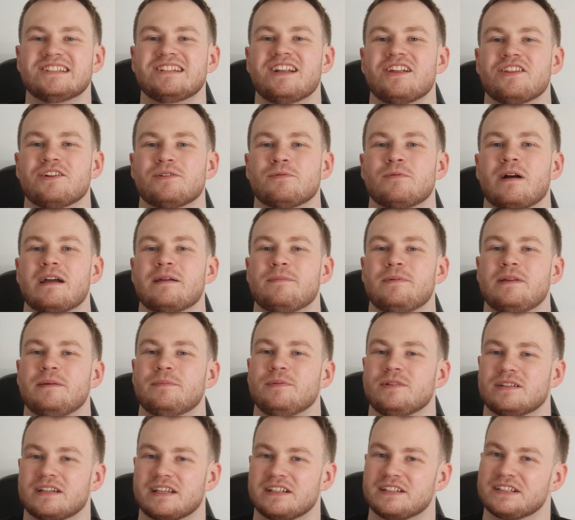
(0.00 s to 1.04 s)
another way
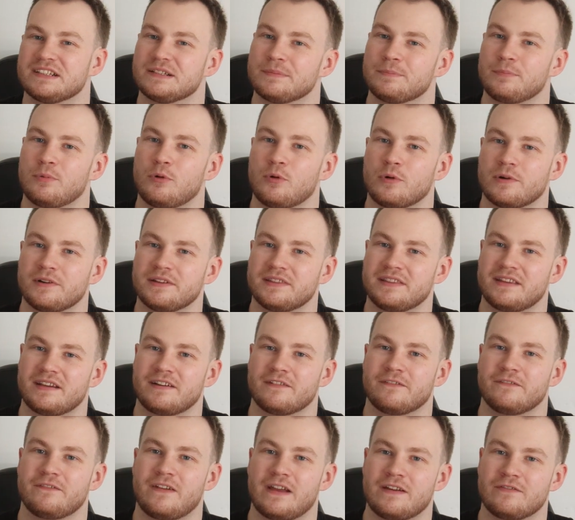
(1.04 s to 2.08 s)
people can support their
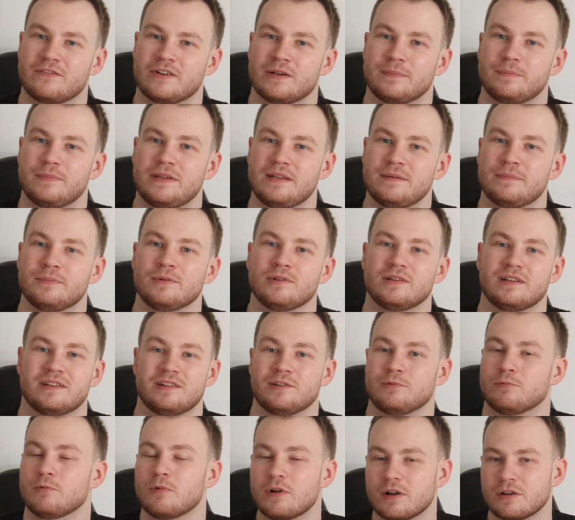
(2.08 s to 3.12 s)
favorite people in
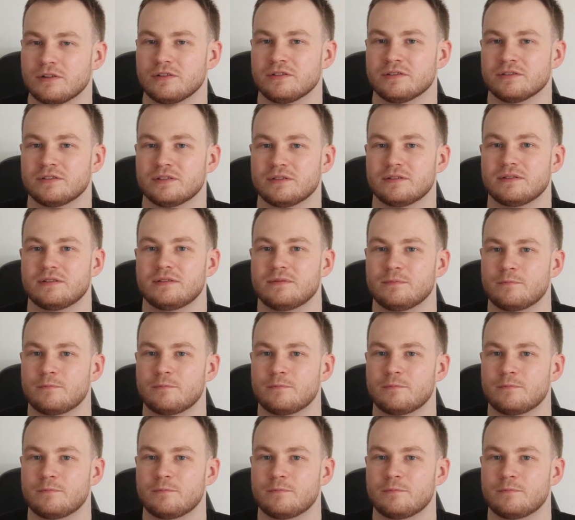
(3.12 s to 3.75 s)
the world,